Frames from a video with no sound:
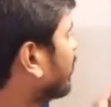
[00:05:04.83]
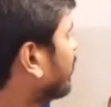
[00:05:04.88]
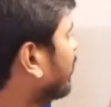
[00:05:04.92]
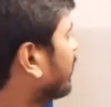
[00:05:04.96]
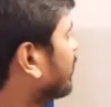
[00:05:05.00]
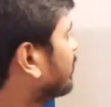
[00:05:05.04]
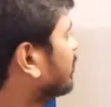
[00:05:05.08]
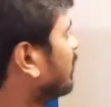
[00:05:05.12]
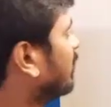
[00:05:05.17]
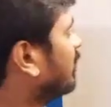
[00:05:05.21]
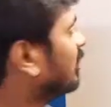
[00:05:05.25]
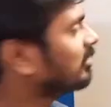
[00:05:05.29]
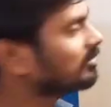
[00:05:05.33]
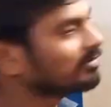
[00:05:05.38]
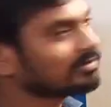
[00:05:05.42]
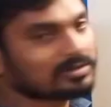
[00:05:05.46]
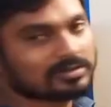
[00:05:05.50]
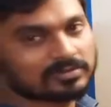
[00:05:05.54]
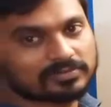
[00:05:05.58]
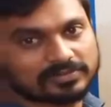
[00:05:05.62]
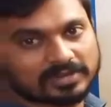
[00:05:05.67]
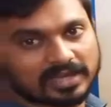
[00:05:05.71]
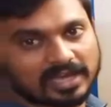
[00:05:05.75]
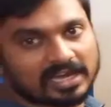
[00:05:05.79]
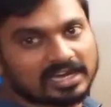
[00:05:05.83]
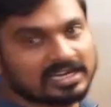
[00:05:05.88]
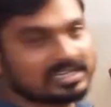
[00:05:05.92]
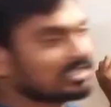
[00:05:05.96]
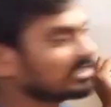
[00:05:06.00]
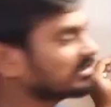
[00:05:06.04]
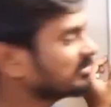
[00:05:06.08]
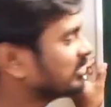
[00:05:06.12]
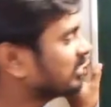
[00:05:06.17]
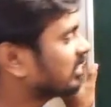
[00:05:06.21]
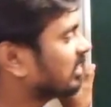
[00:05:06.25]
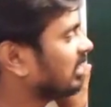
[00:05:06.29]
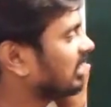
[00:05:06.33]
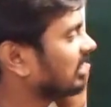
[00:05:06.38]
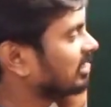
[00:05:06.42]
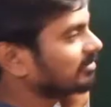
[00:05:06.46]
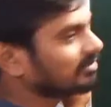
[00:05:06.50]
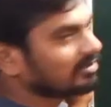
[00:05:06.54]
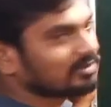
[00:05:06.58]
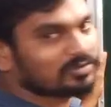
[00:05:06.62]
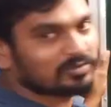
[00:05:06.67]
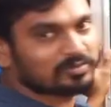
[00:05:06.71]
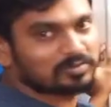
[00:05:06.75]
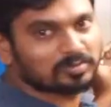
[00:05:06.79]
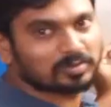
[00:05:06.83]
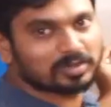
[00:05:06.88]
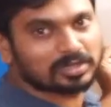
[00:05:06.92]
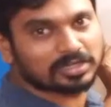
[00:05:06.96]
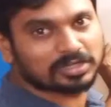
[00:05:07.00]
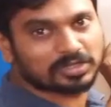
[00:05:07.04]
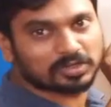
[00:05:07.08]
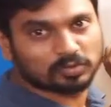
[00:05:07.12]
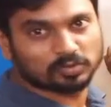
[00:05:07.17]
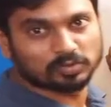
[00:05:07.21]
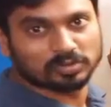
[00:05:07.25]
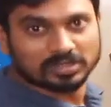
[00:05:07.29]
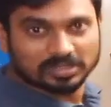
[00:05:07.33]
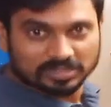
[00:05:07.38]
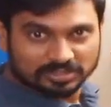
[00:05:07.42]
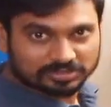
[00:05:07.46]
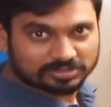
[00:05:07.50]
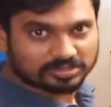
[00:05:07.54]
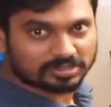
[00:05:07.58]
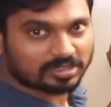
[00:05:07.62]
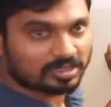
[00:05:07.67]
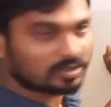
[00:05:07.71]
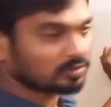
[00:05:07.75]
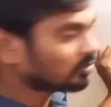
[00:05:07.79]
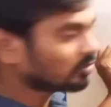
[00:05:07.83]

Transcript: at the level of atom, at the level of molecule, generally